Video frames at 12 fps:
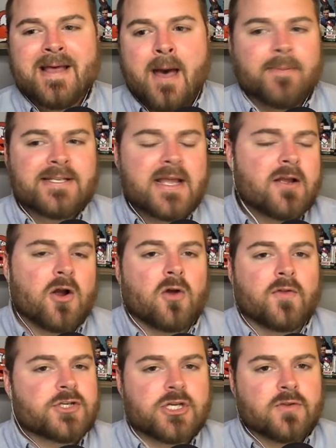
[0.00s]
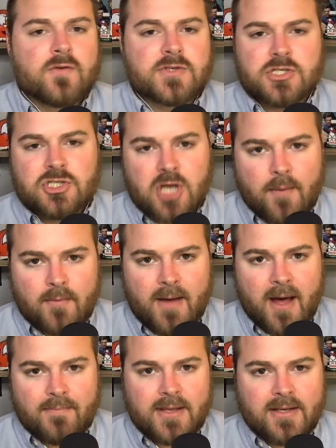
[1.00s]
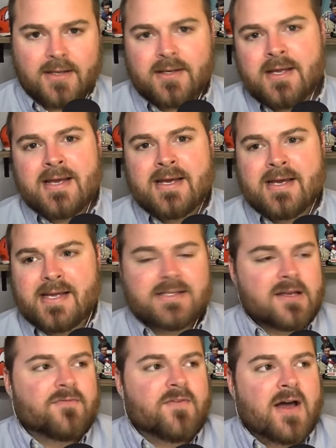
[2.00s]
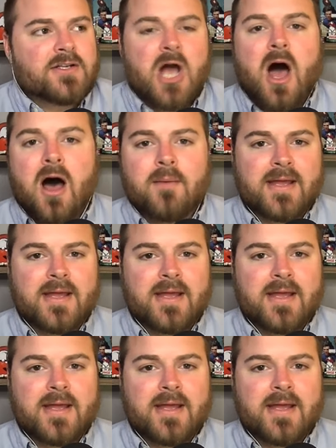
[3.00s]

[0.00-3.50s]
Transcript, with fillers: I mean, Dean Curley shouldn't lose his job, in my opinion he's done a fine job.